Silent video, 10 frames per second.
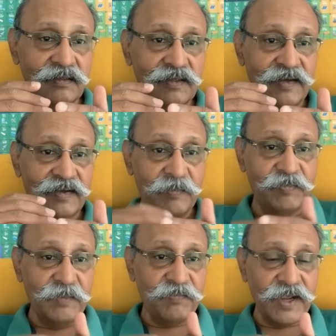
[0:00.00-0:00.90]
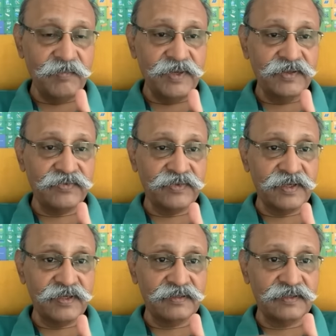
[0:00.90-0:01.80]
their Deputy Prime
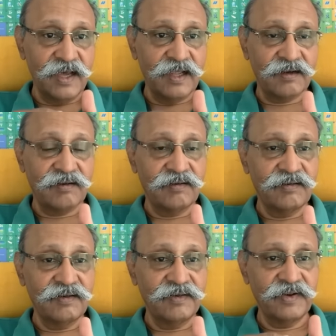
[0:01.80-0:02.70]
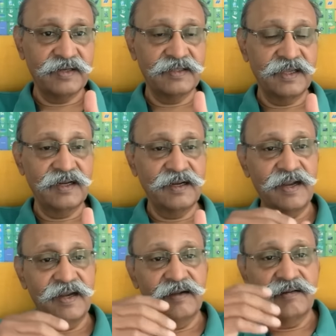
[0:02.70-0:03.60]
Minister, Ishaq Dar,
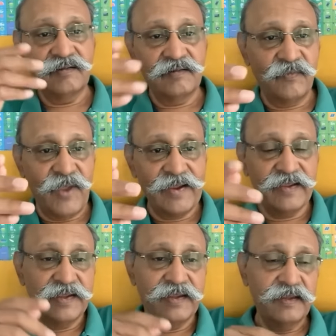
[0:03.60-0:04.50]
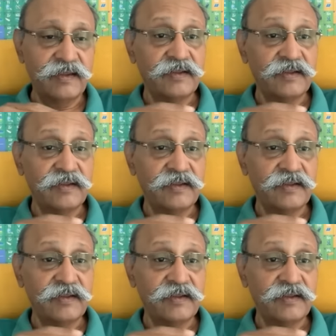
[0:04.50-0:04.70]
and Wang Yi